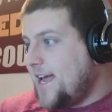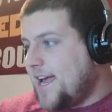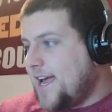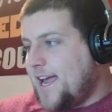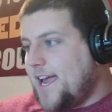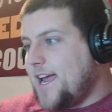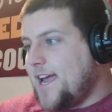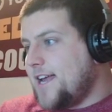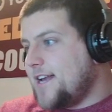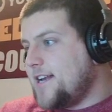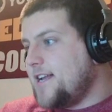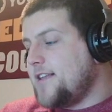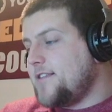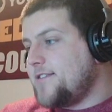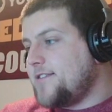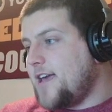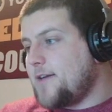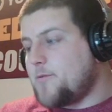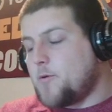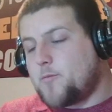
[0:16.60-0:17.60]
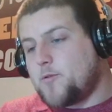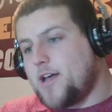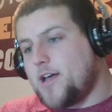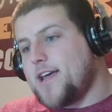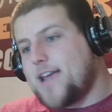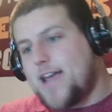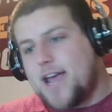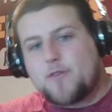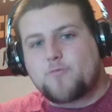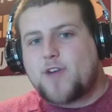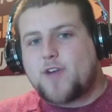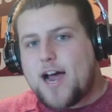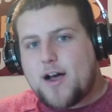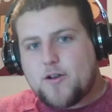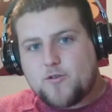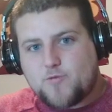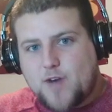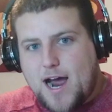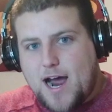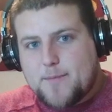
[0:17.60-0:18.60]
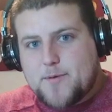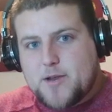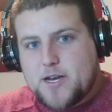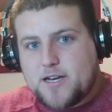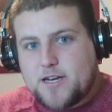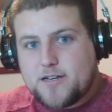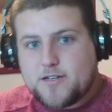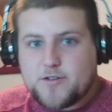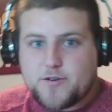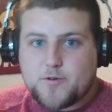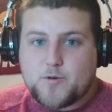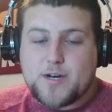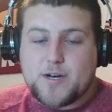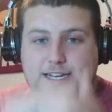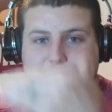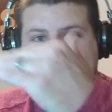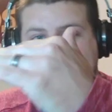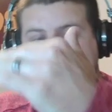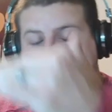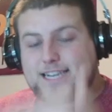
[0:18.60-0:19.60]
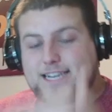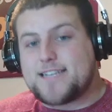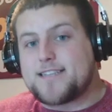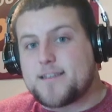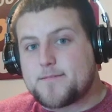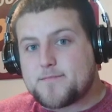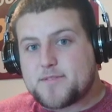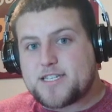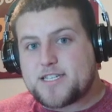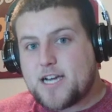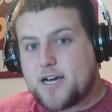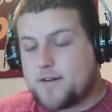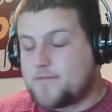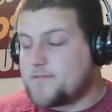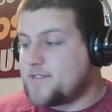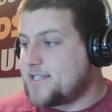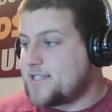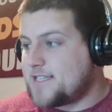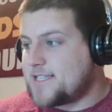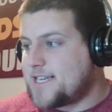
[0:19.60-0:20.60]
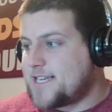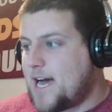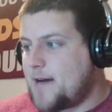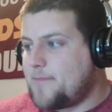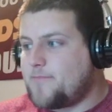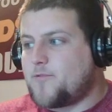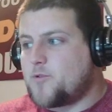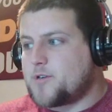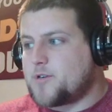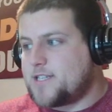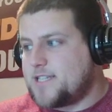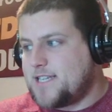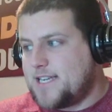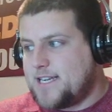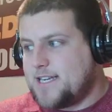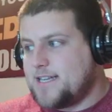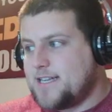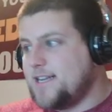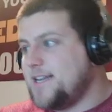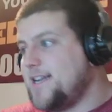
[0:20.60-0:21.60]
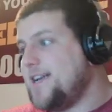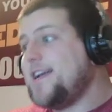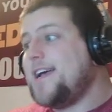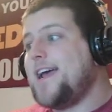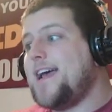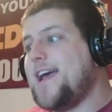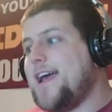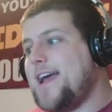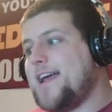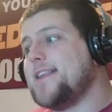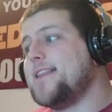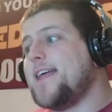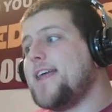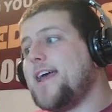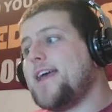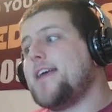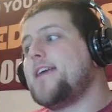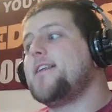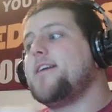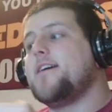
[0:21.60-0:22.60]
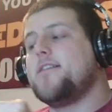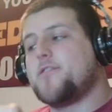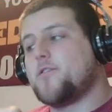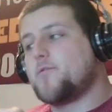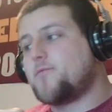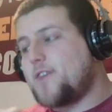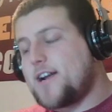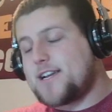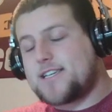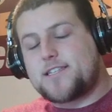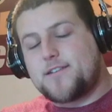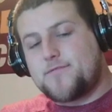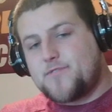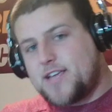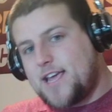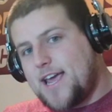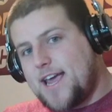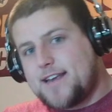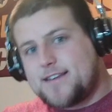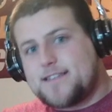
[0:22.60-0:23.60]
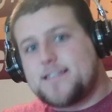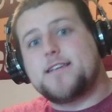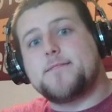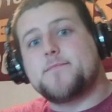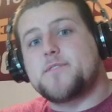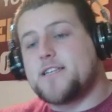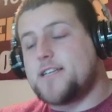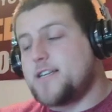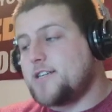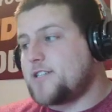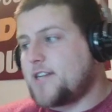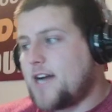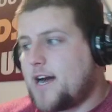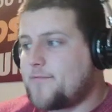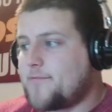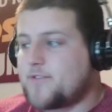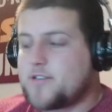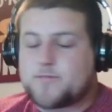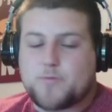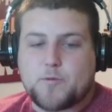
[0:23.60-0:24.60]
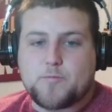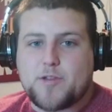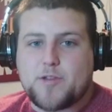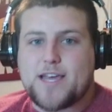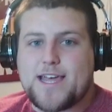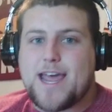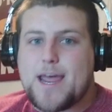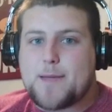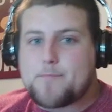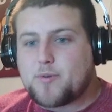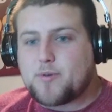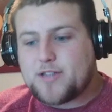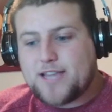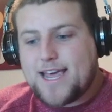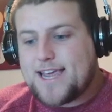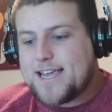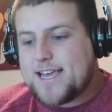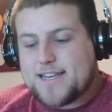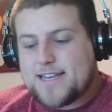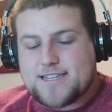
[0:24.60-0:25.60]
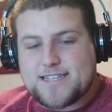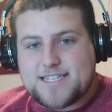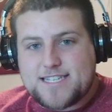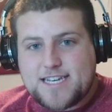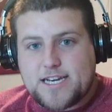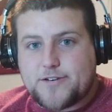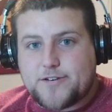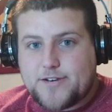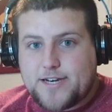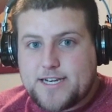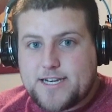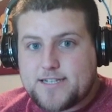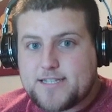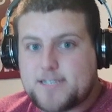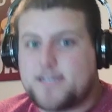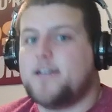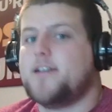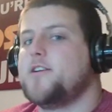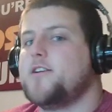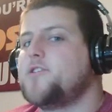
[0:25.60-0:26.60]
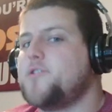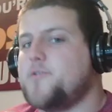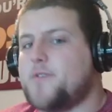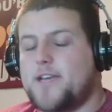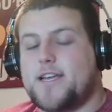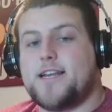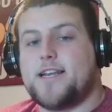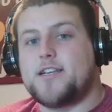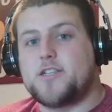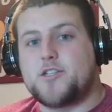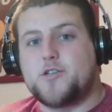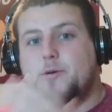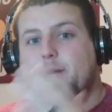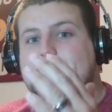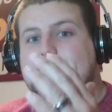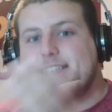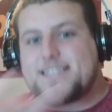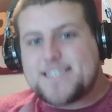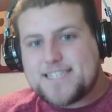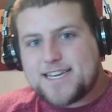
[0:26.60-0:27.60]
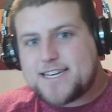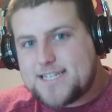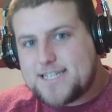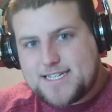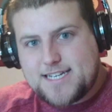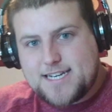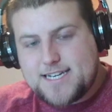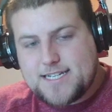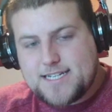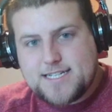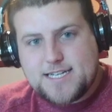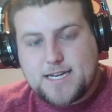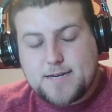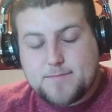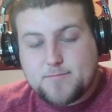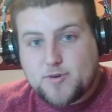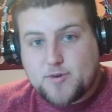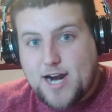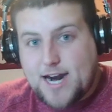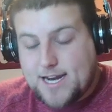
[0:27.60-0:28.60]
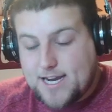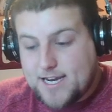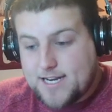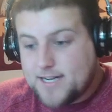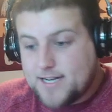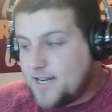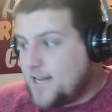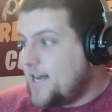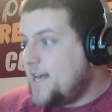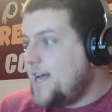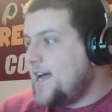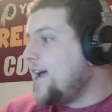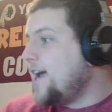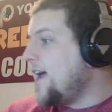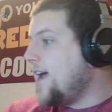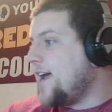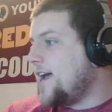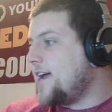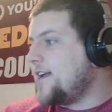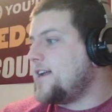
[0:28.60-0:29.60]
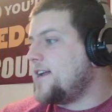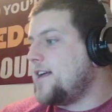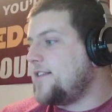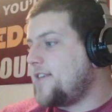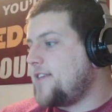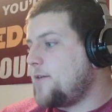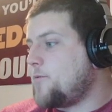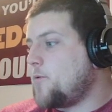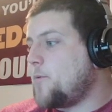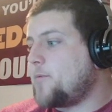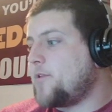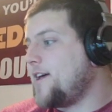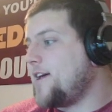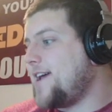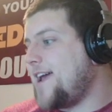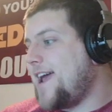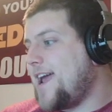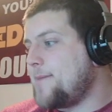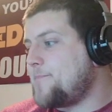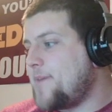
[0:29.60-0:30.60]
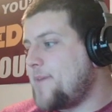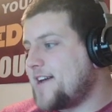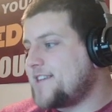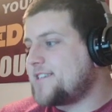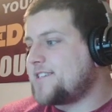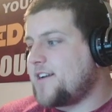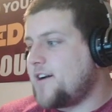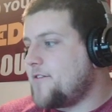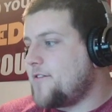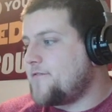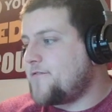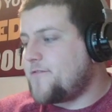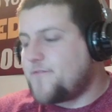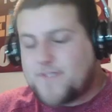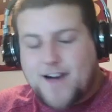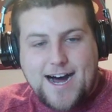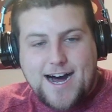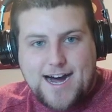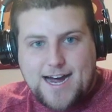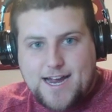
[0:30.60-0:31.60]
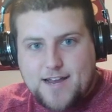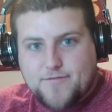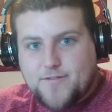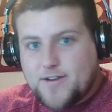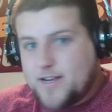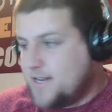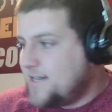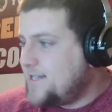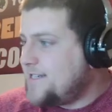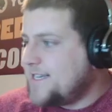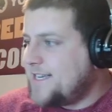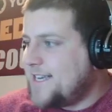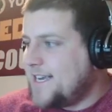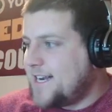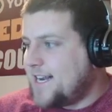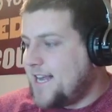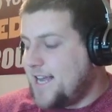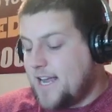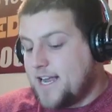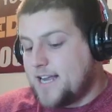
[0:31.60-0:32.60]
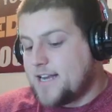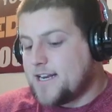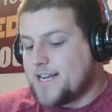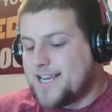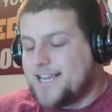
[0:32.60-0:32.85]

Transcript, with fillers: and they will play a round robin to seed themselves as the top four seed. And then the rest of the eight teams in each conference will play a play in series to get into a 16 team bracket and they will play a best of five to get in.